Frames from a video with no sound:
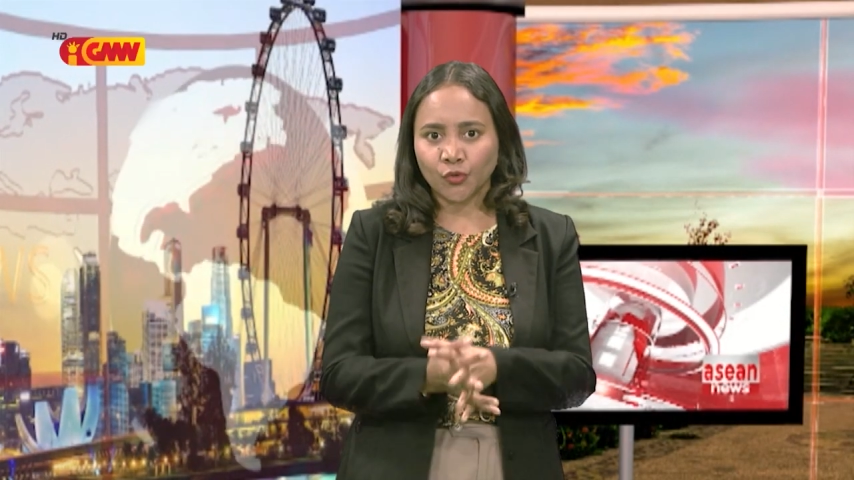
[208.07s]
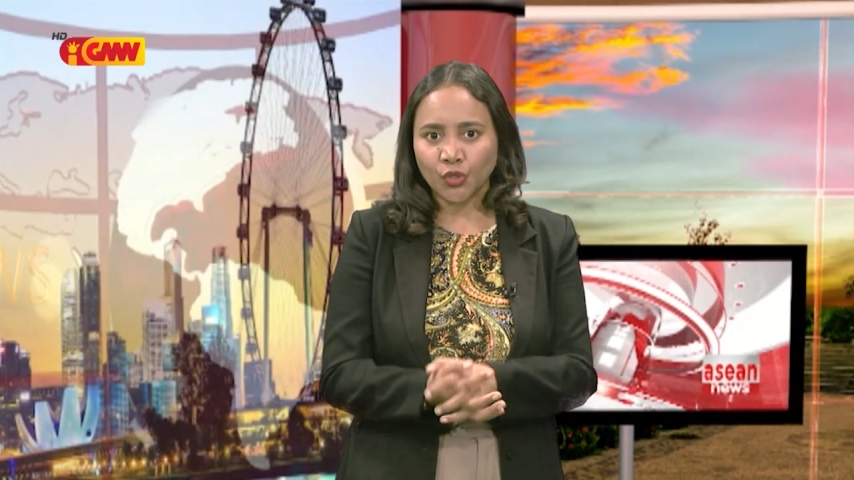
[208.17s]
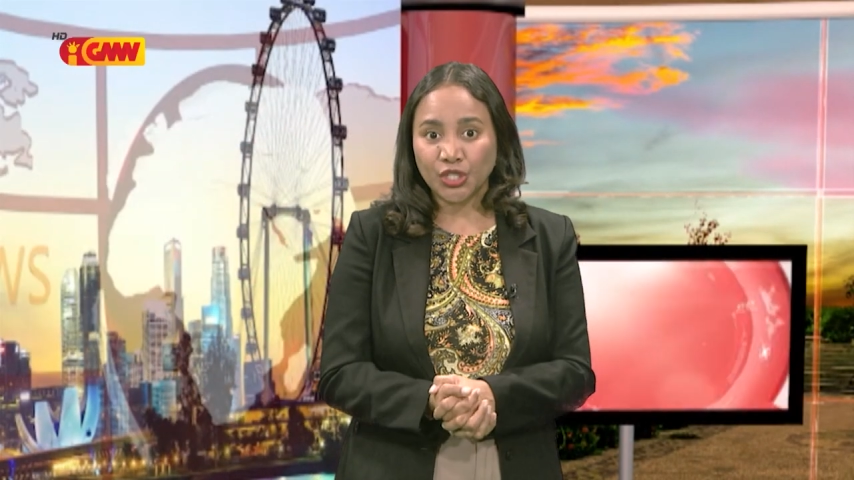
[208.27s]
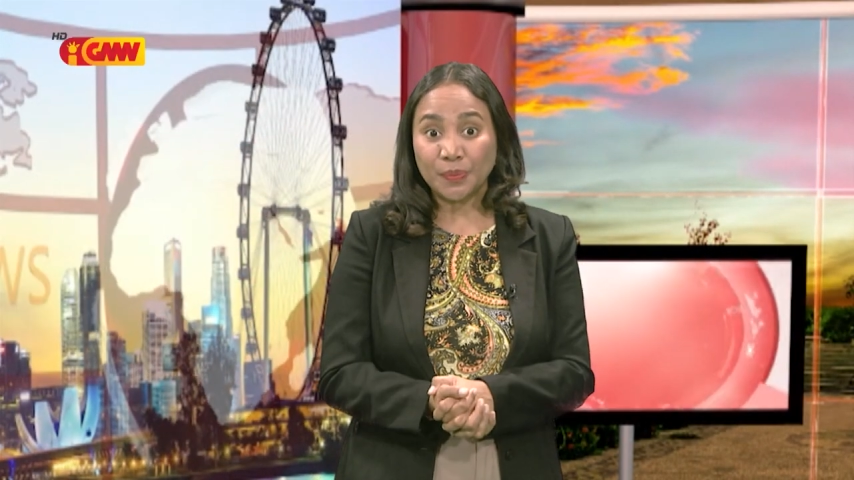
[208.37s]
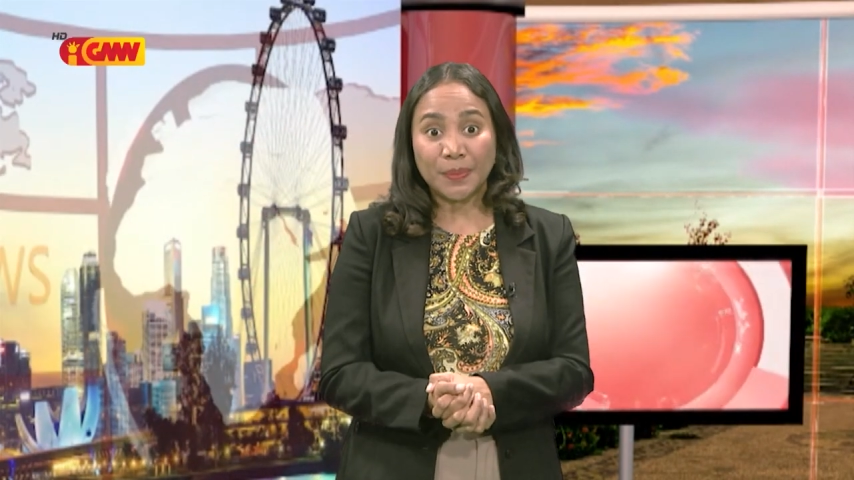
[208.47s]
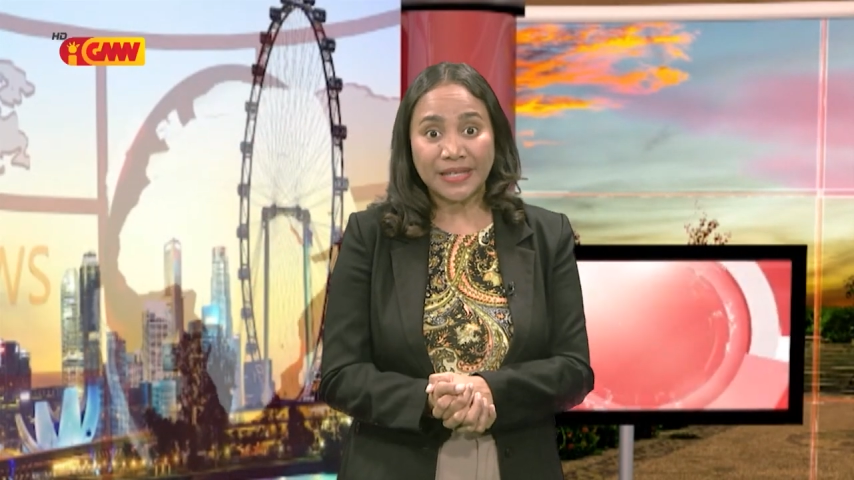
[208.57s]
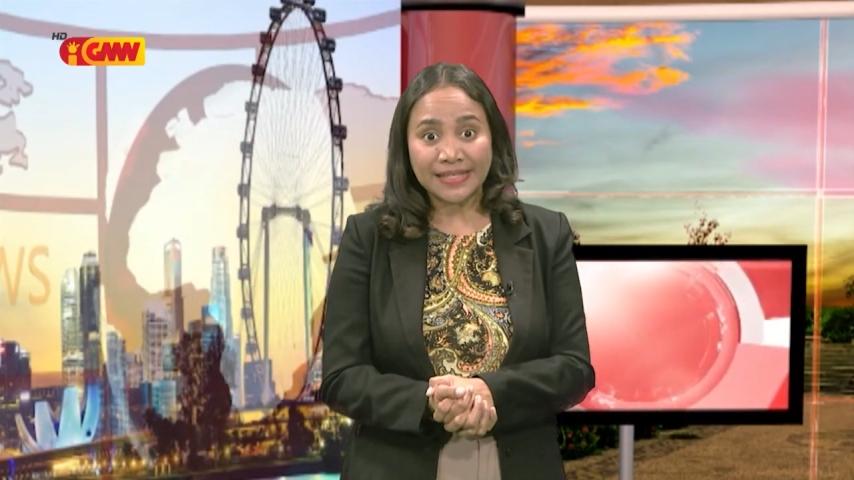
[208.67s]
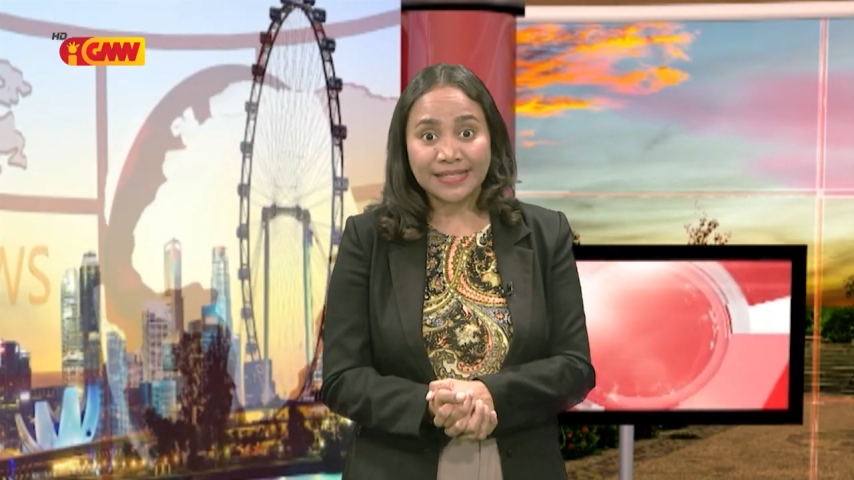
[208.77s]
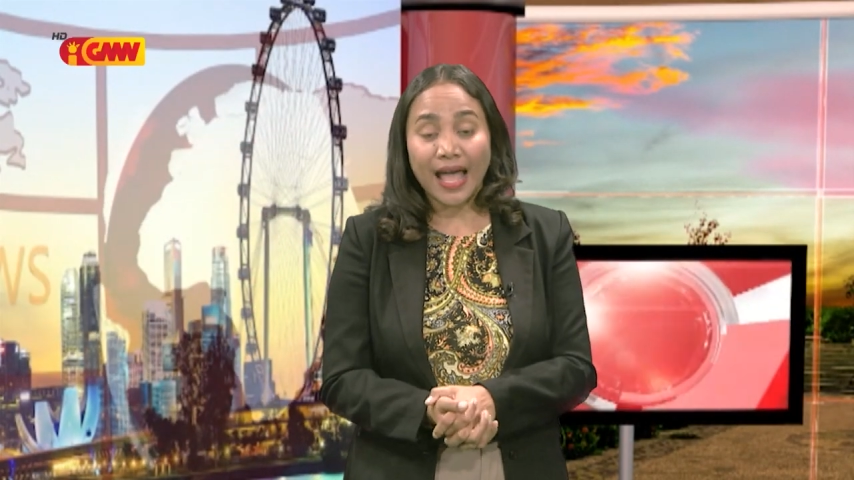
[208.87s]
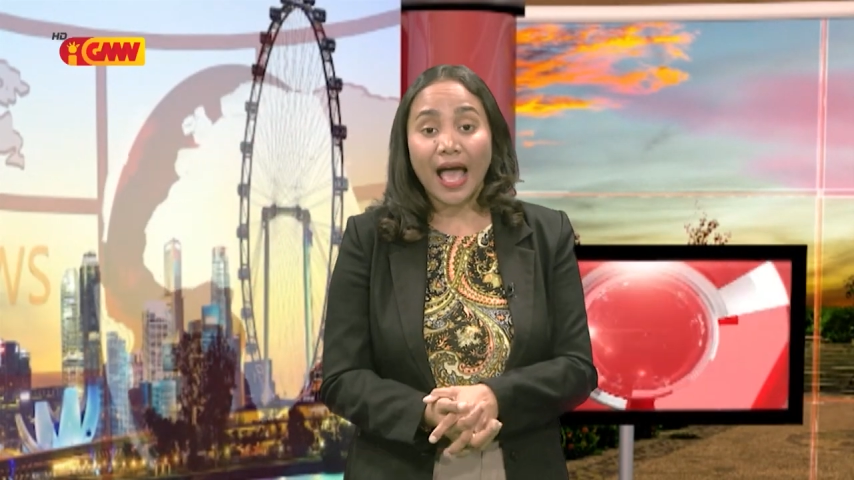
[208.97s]
Suu Kyi
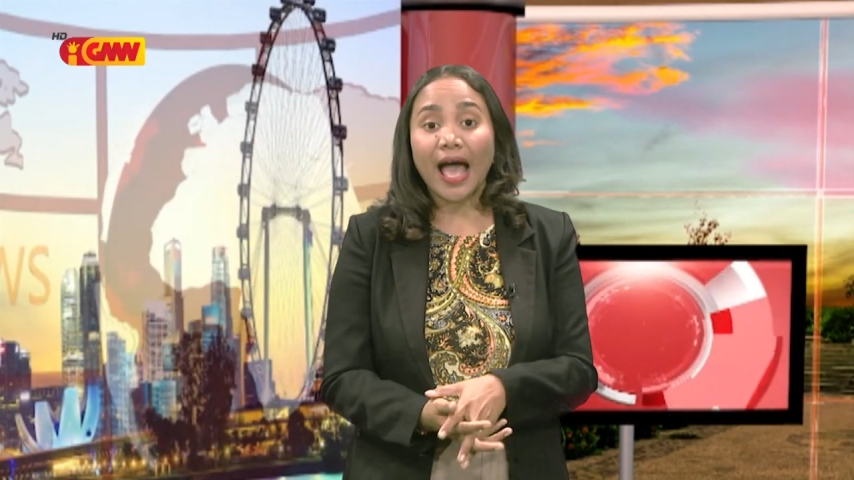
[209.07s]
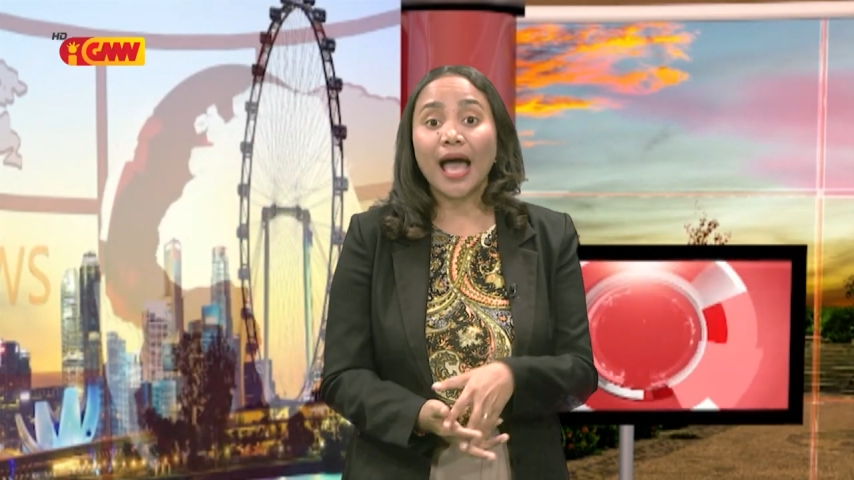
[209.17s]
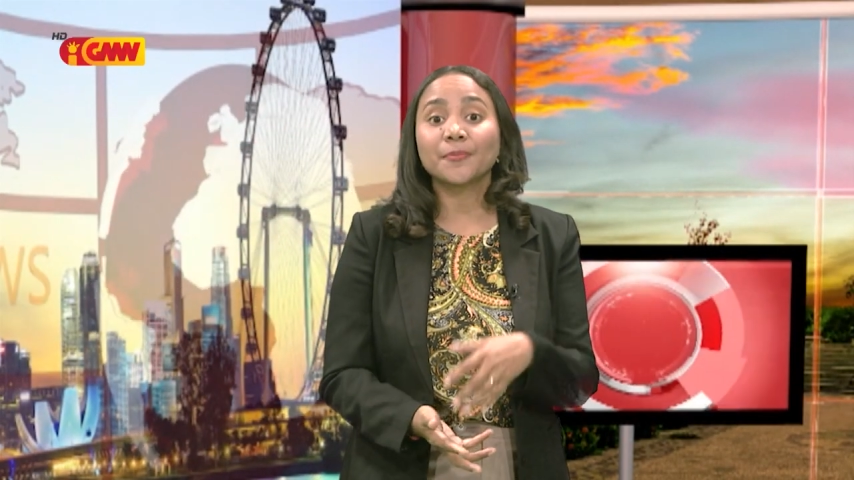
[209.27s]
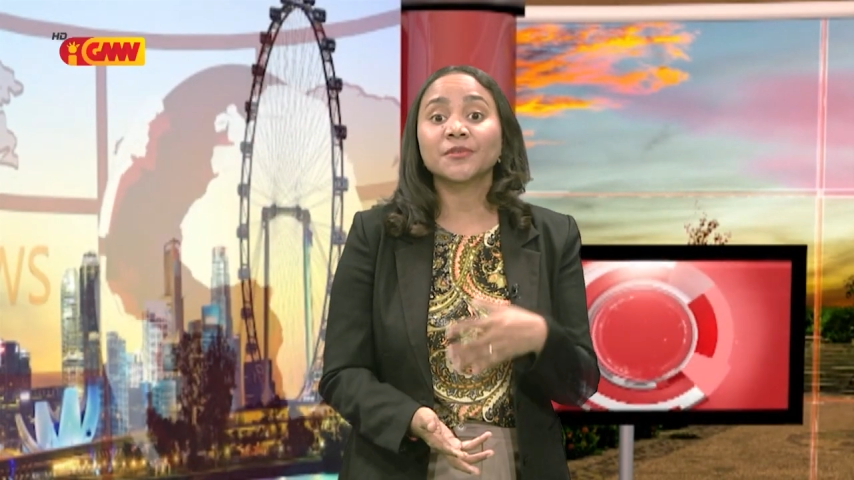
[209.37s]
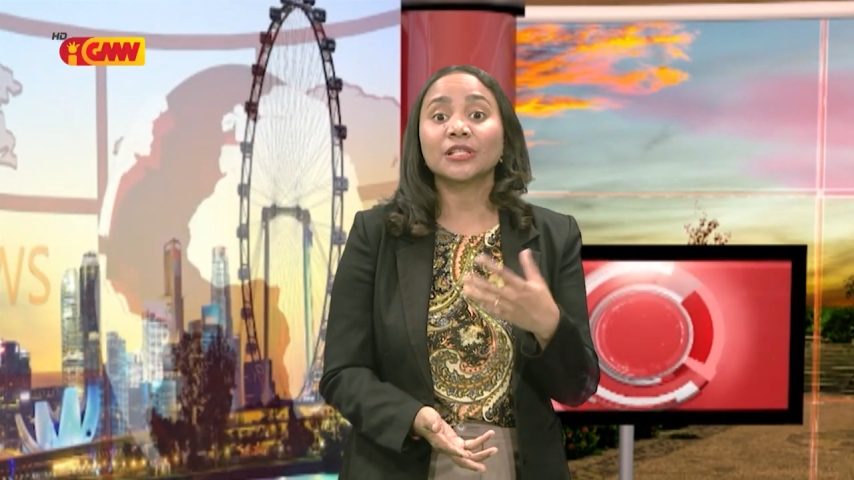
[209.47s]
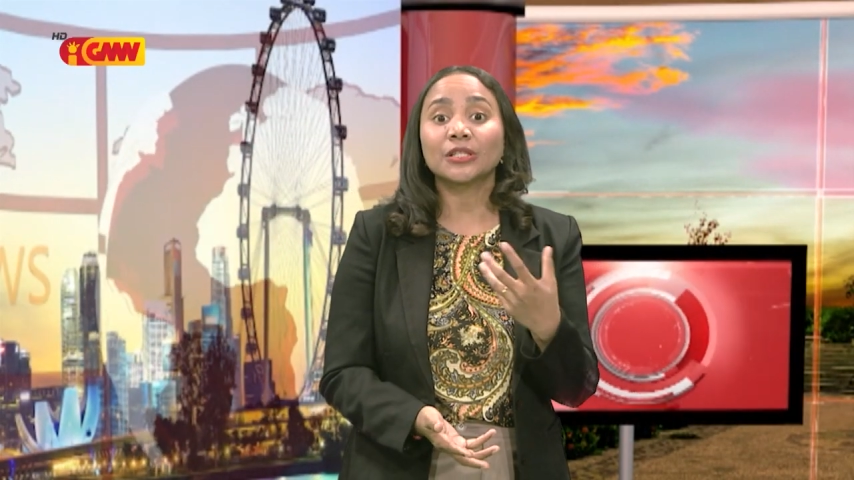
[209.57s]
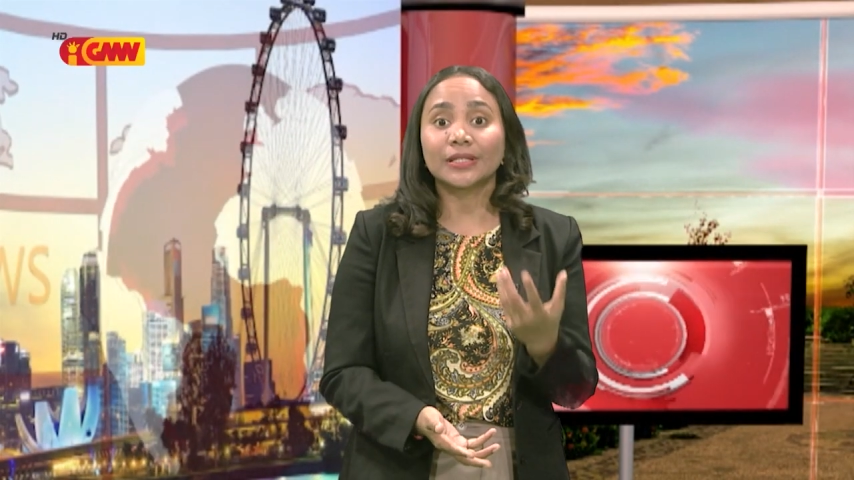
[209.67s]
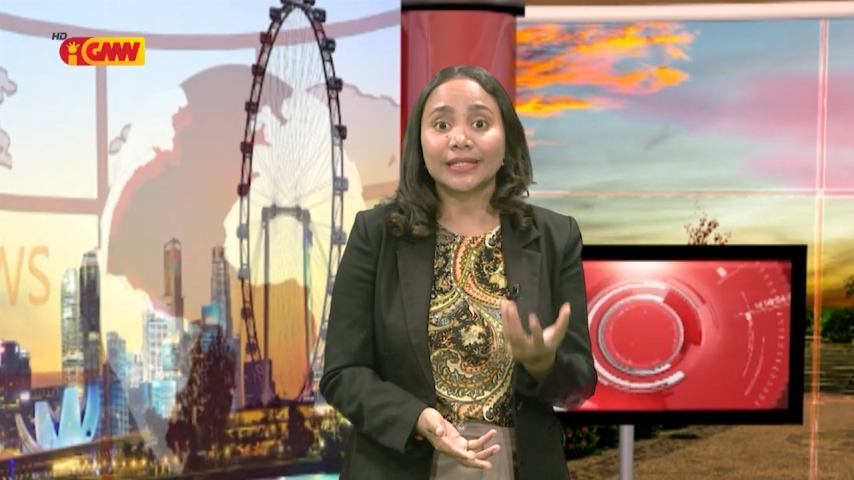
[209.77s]
means absolutely